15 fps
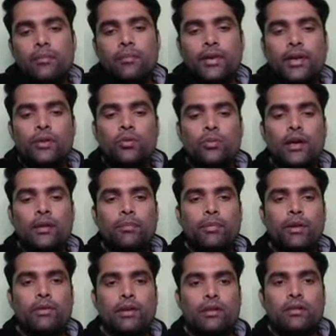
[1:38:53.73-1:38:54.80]
P2 by
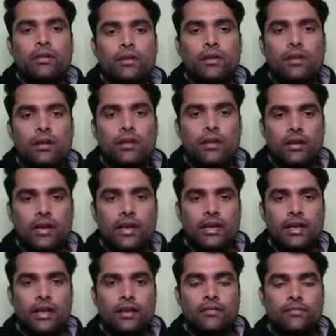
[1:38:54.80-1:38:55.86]
P1, right
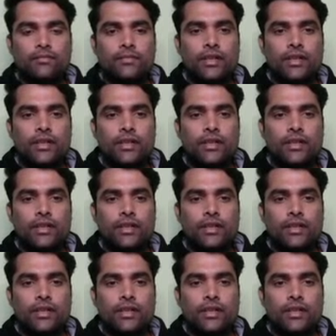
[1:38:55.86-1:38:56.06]
now.